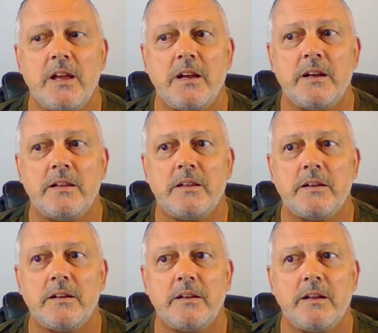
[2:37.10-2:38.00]

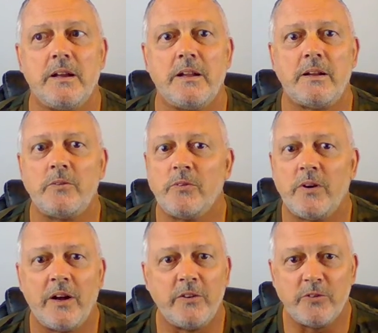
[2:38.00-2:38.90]
And I don't
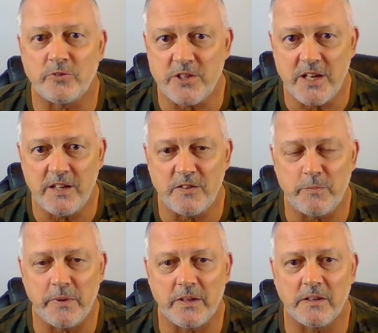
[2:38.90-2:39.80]
know how it'll
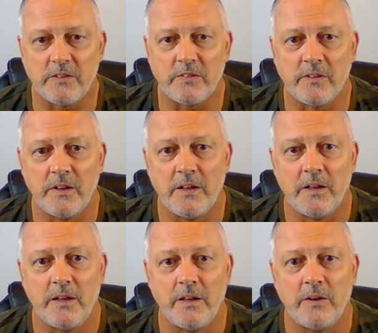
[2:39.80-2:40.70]
change, because
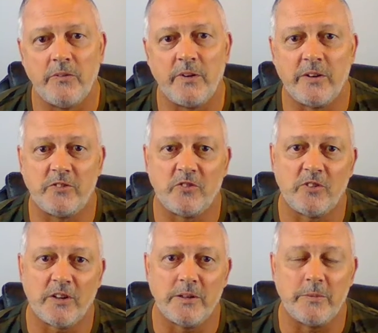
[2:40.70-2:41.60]
when I was
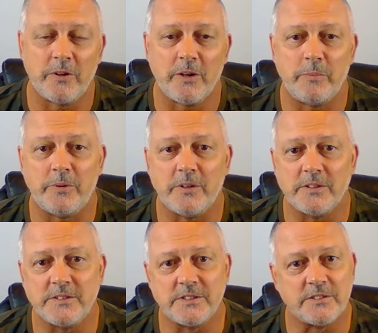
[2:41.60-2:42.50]
just talking about our
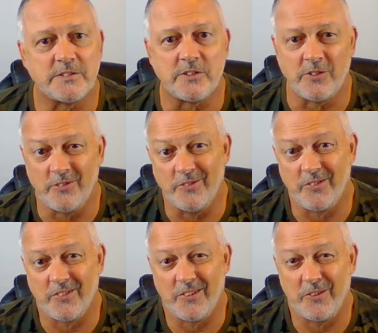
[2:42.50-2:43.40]

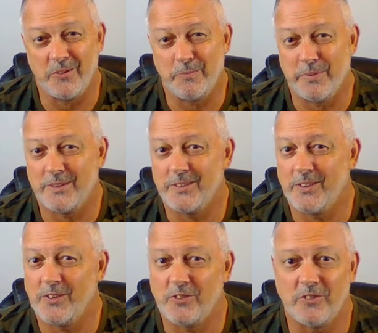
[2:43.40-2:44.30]
politicians, their
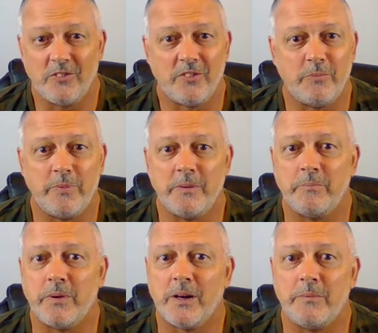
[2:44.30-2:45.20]
politicians have
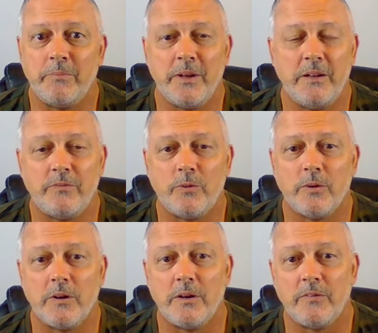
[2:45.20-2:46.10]
been bought and paid
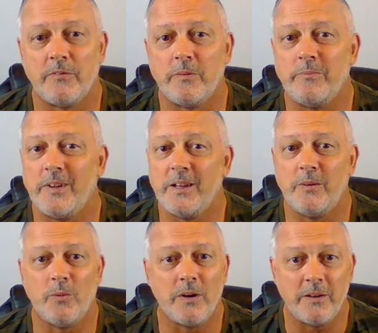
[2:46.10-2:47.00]
for from
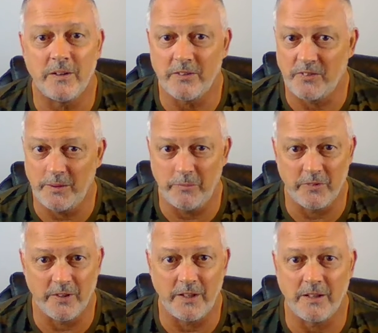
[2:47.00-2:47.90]
day one. It
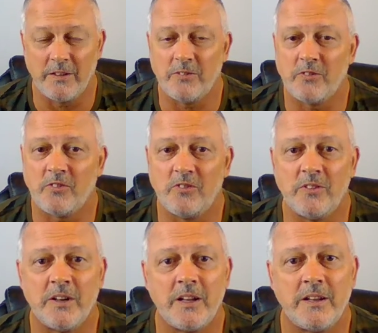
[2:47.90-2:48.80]
seems like there's
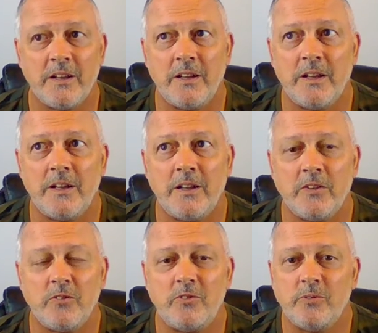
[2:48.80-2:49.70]

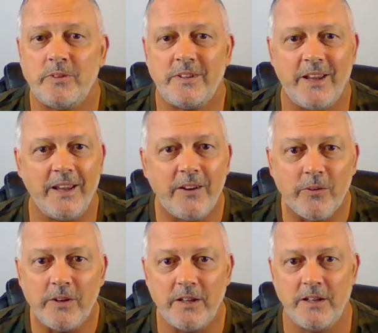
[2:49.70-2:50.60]
no
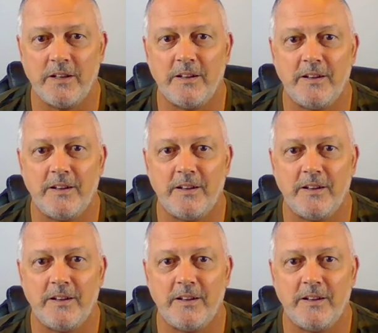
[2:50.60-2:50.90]
integrity.